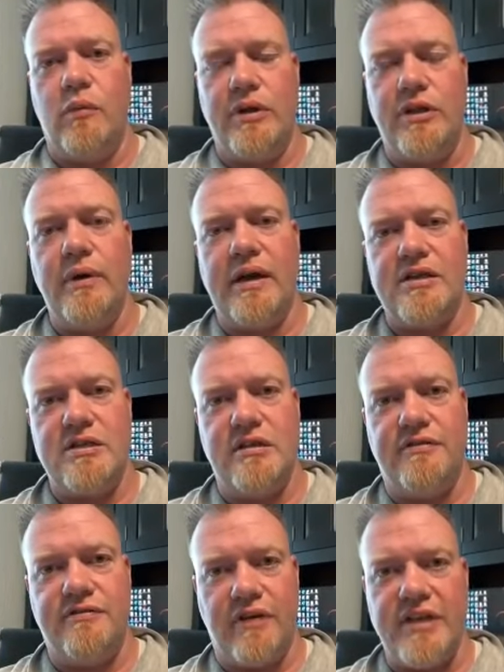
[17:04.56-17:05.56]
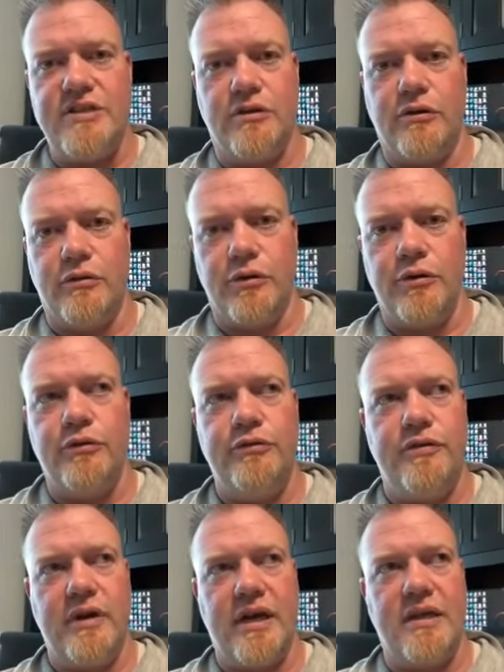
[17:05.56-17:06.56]
when you actually find your
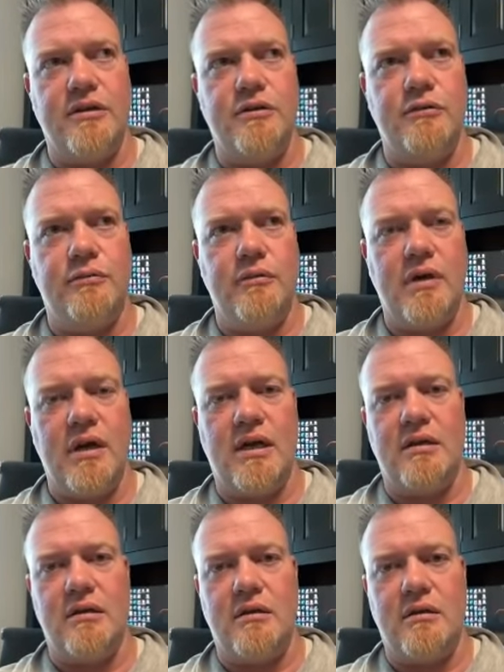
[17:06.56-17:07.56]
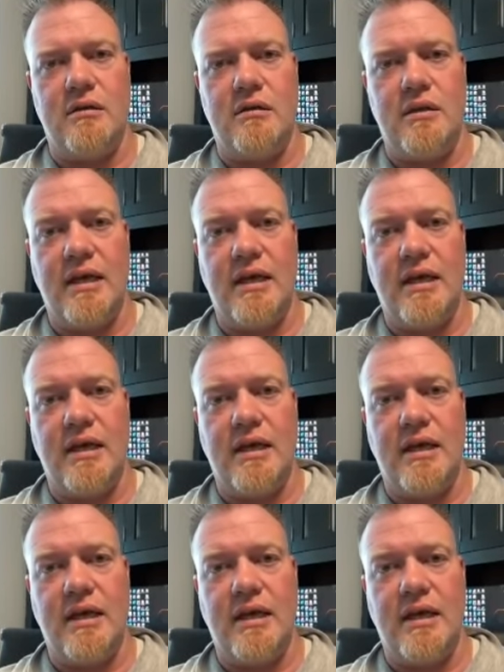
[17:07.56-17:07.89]
groove and